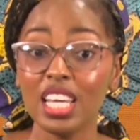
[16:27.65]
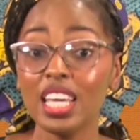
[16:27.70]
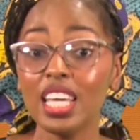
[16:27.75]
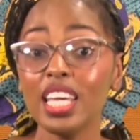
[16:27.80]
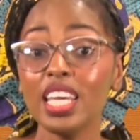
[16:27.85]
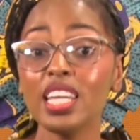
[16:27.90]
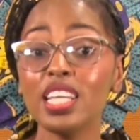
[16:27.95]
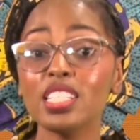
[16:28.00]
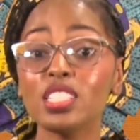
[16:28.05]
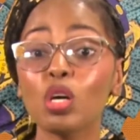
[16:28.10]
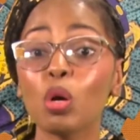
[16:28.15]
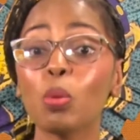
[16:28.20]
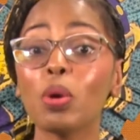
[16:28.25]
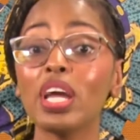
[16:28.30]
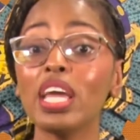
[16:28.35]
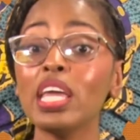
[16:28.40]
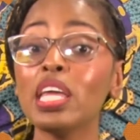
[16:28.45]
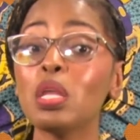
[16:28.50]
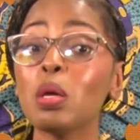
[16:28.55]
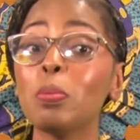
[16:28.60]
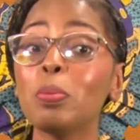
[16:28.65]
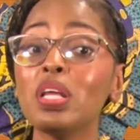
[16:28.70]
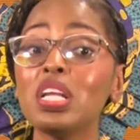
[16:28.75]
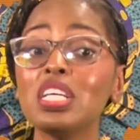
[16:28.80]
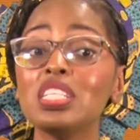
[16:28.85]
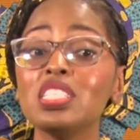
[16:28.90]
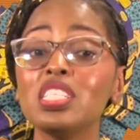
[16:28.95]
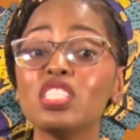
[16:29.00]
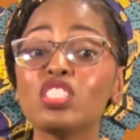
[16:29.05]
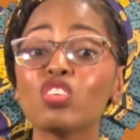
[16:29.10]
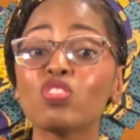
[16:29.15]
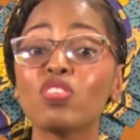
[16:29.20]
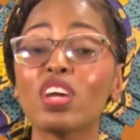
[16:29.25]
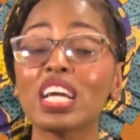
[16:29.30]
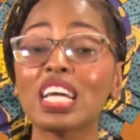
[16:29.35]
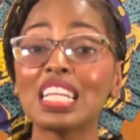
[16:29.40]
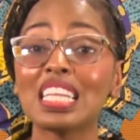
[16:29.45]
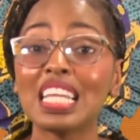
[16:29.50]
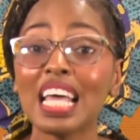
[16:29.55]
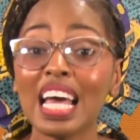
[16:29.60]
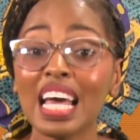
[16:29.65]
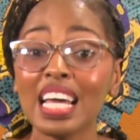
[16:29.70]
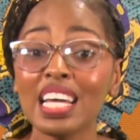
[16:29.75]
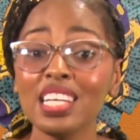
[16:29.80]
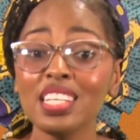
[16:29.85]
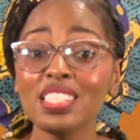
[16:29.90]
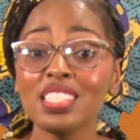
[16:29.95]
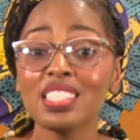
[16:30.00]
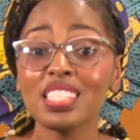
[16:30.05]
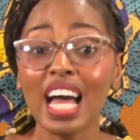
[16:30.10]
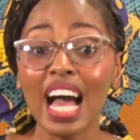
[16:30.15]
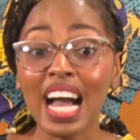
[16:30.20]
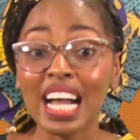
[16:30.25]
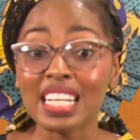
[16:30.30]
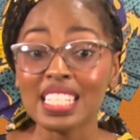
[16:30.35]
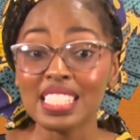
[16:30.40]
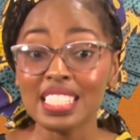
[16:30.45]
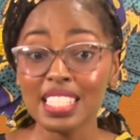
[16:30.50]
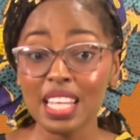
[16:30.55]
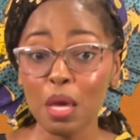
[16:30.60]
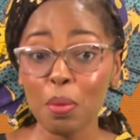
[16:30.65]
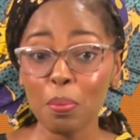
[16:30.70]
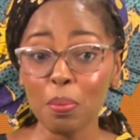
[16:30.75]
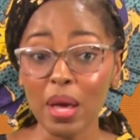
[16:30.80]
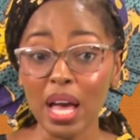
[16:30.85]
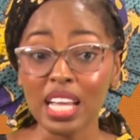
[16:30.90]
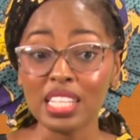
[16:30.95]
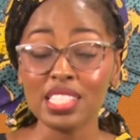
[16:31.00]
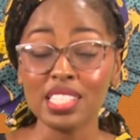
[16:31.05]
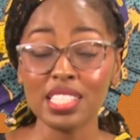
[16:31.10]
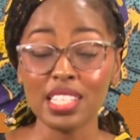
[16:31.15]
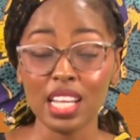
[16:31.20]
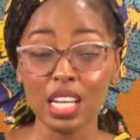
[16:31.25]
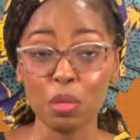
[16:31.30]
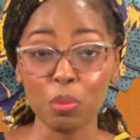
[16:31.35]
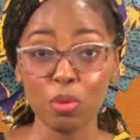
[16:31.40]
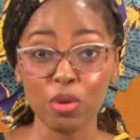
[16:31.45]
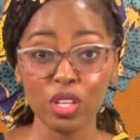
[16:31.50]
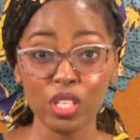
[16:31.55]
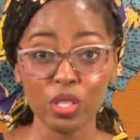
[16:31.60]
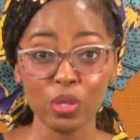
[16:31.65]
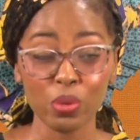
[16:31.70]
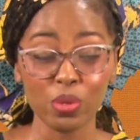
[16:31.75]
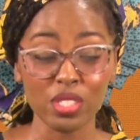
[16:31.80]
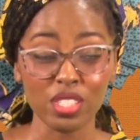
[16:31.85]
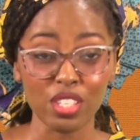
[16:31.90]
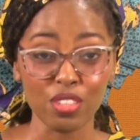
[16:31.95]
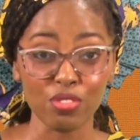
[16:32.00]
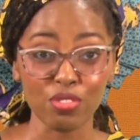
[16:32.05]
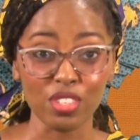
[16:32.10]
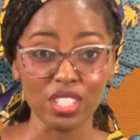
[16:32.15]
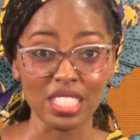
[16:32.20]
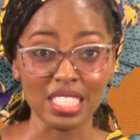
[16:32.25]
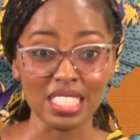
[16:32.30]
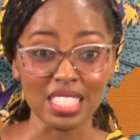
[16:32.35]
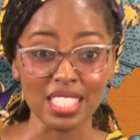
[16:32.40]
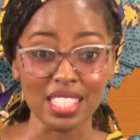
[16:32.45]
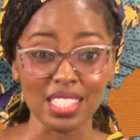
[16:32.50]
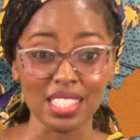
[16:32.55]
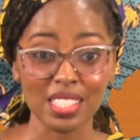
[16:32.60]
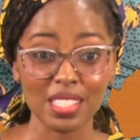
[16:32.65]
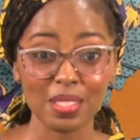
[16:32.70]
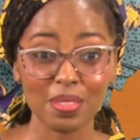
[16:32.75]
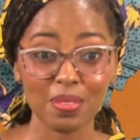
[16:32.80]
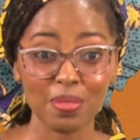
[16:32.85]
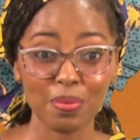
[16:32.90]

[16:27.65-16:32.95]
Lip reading: It is our inability to recognize, accept, and celebrate those differences.